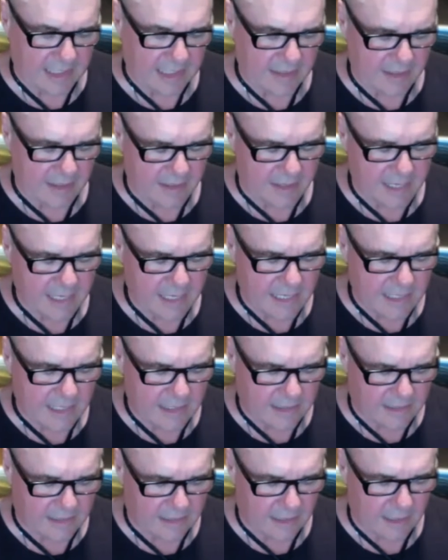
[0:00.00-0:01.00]
the thing
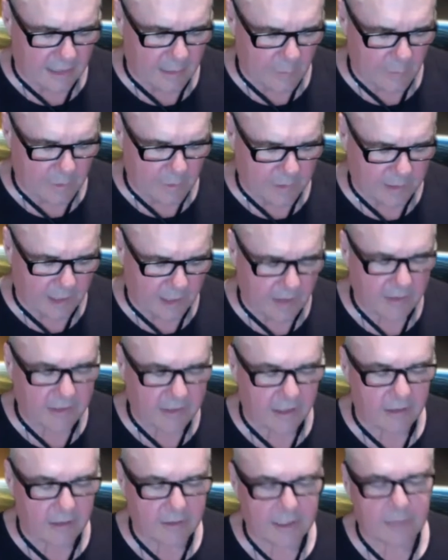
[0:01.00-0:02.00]
is with Toto,
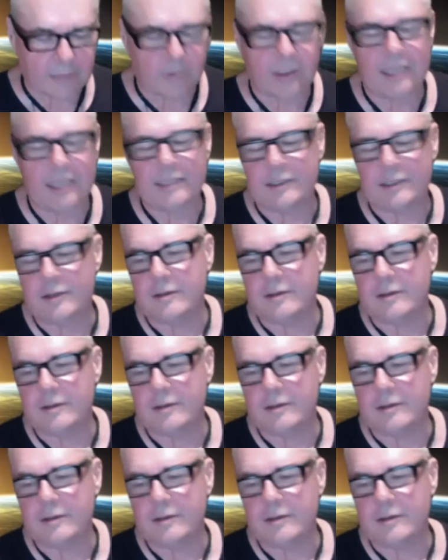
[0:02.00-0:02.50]
and this is what they do.